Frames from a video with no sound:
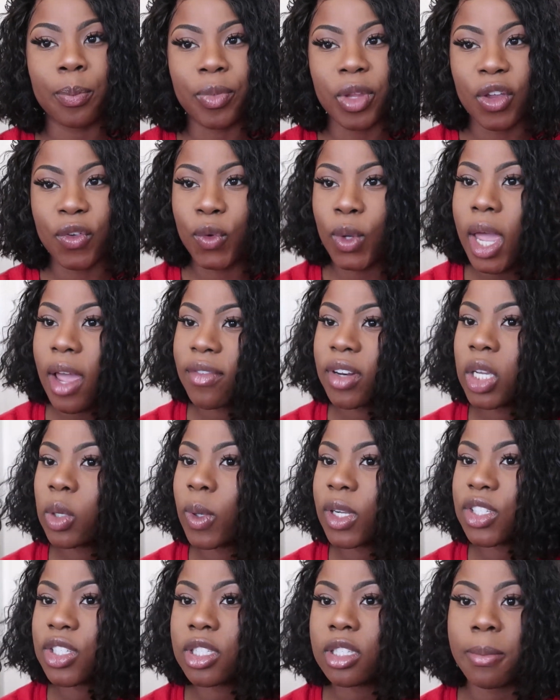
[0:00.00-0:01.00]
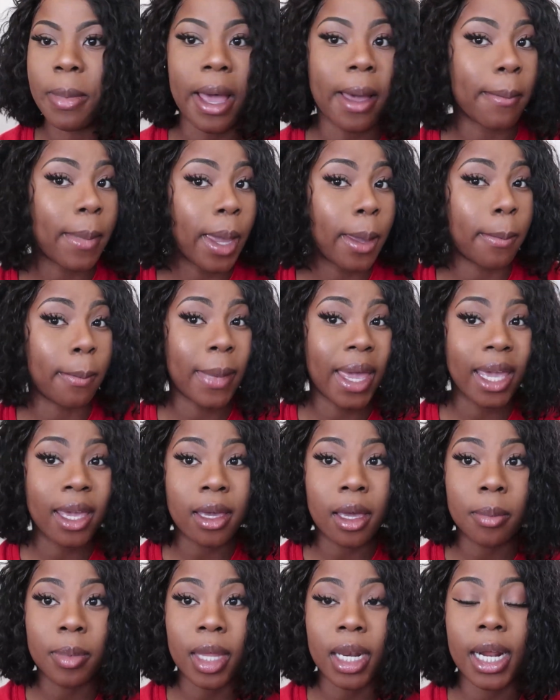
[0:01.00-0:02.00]
If you have any questions about my
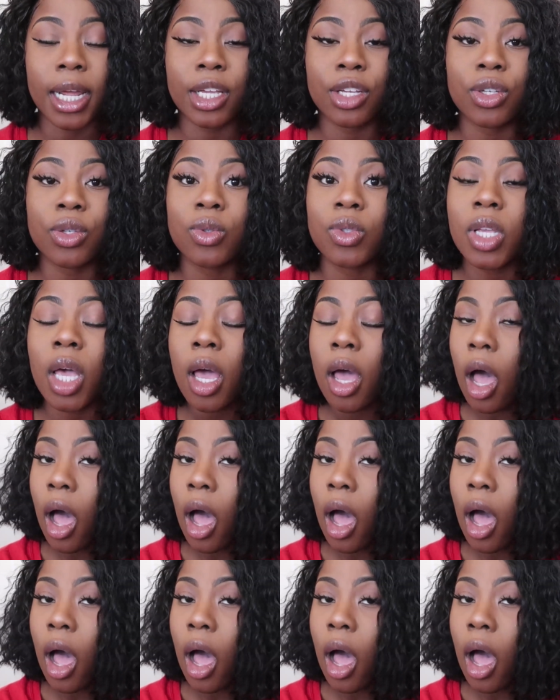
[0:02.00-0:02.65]
makeup that I use,